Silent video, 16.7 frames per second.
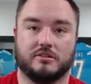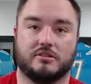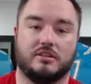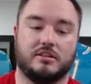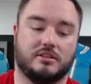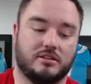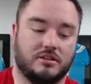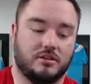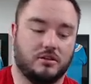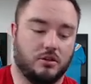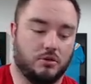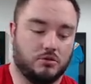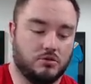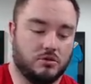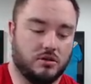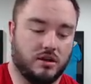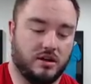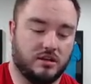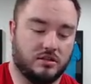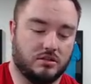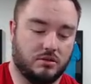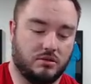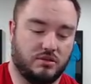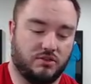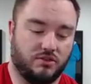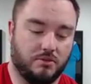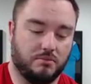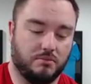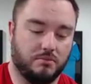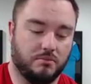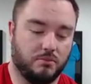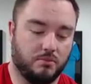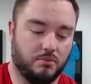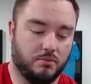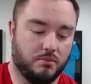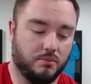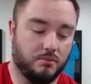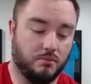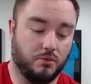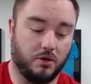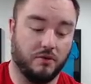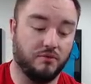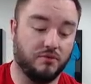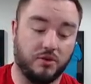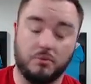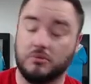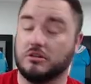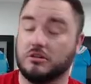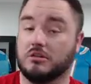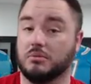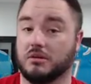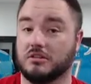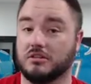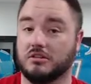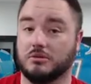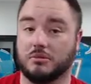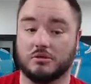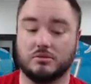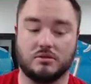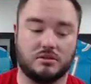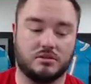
He's a local guy. So he's from where I'm from, which is Moncton, New Brunswick.